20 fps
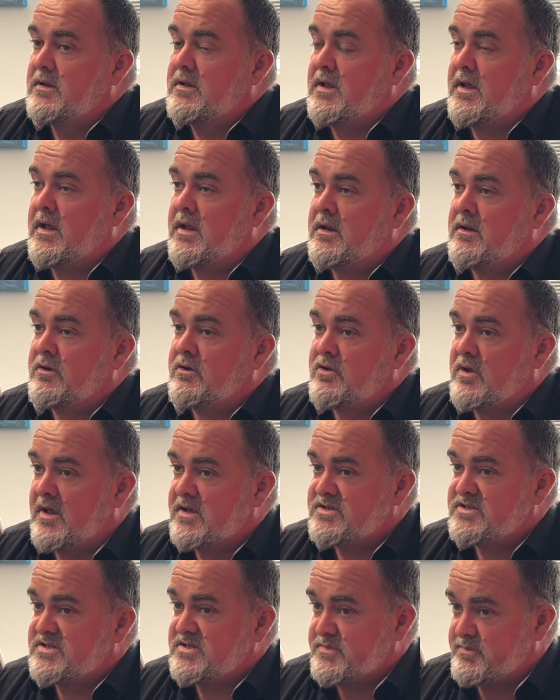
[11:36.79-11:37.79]
And
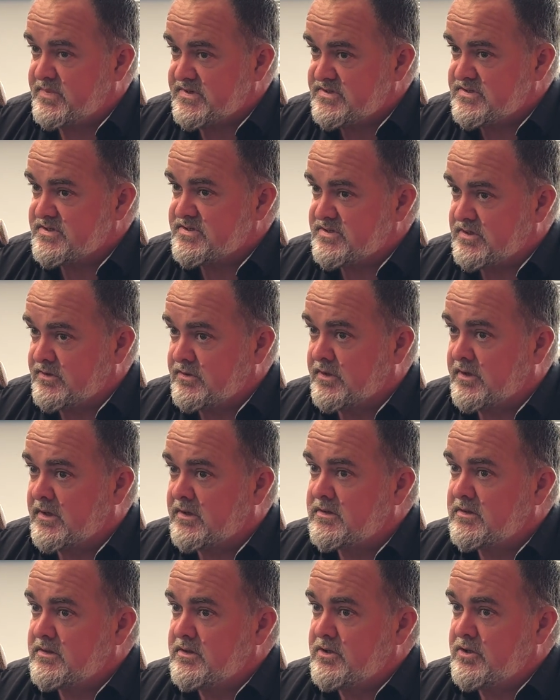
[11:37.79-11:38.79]
as the business
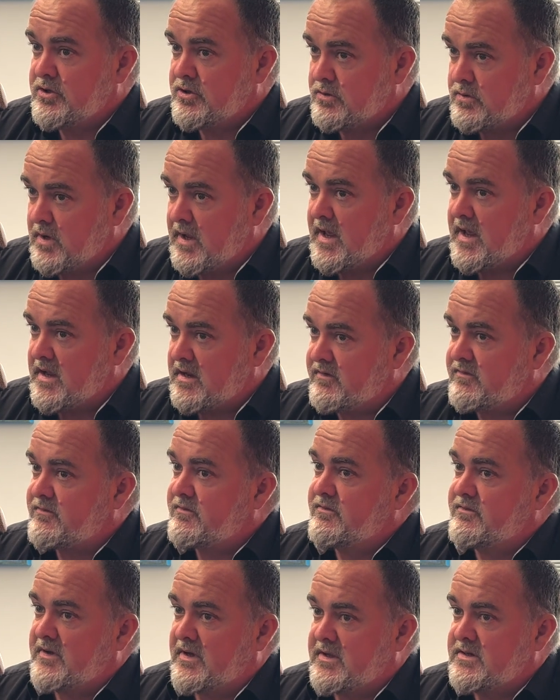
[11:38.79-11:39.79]
owner, you have
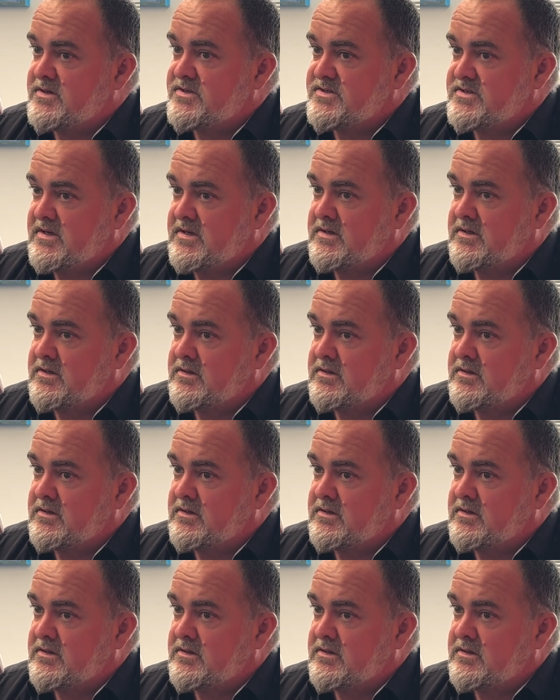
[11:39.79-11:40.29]
to understand it.